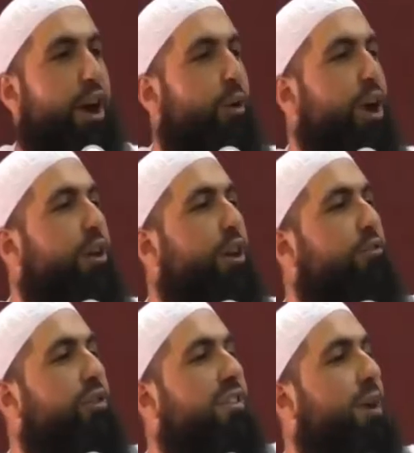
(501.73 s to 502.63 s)
But I won't
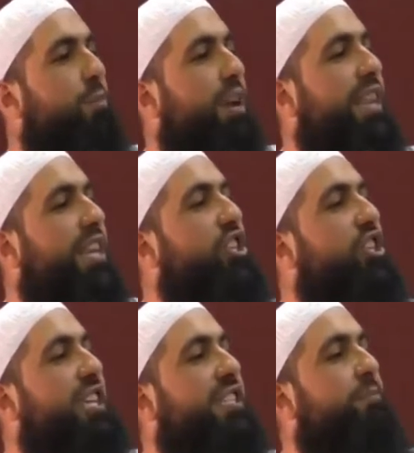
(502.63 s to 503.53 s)
go to someone
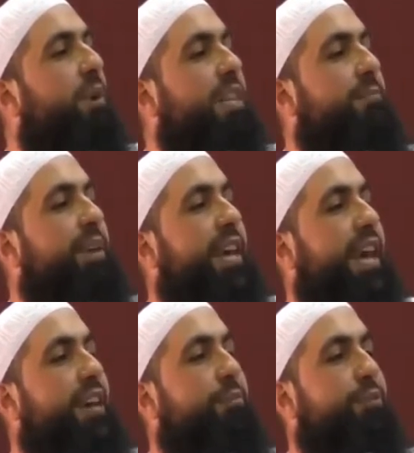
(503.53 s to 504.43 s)
that just might
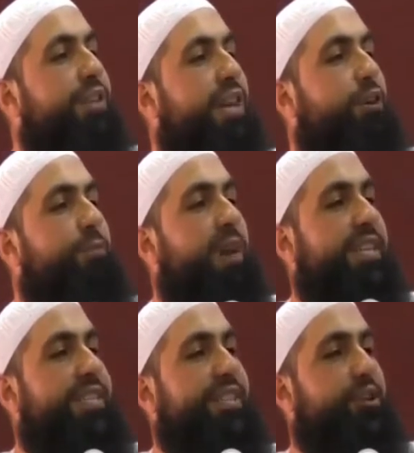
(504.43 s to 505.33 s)
be able to help
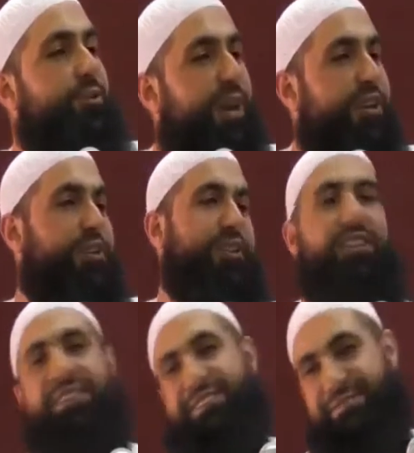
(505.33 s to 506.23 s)
my
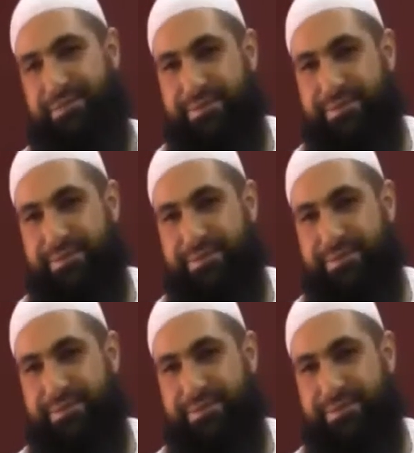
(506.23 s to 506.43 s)
situation.